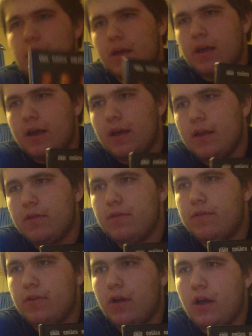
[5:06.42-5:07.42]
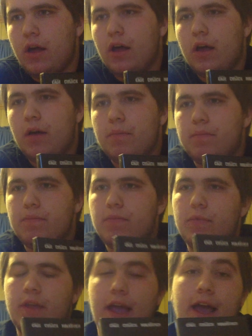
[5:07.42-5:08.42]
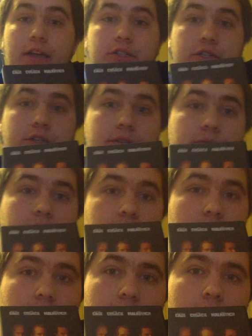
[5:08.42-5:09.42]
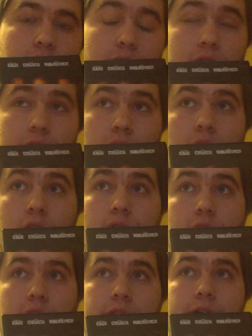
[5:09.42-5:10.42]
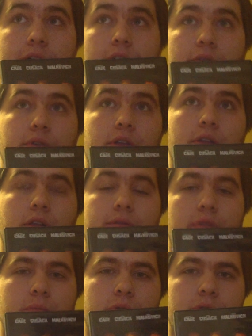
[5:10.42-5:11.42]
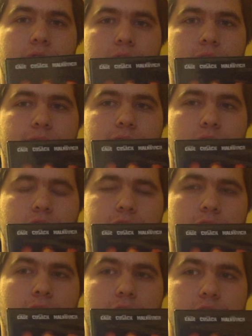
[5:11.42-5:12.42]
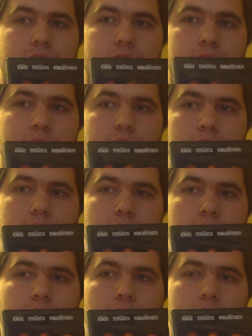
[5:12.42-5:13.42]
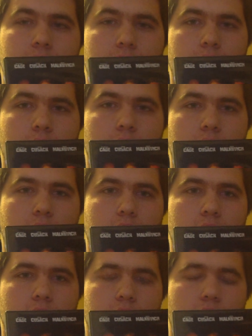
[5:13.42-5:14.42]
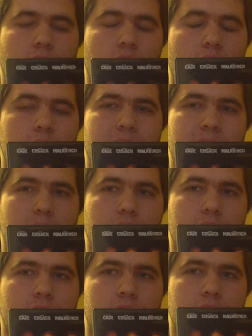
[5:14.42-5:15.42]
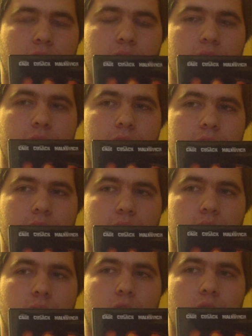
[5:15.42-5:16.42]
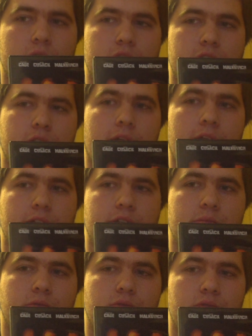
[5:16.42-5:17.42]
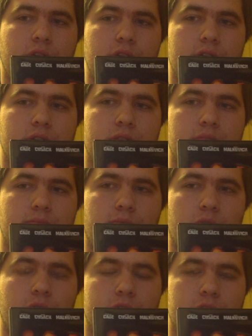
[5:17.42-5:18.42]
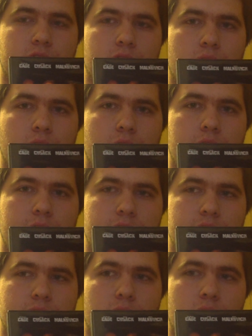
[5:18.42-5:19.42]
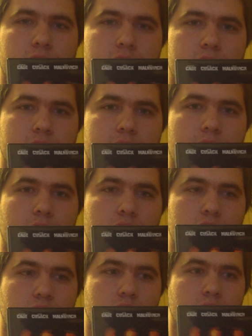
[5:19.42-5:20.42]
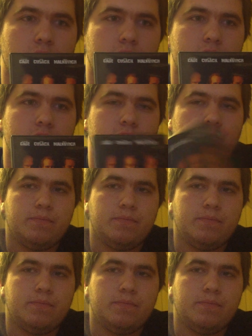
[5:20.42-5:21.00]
And the action, I really love. I really love the movie for its action. Like, a lot of people, they don't really watch action movies for the story. They just watch it to see how cool it is.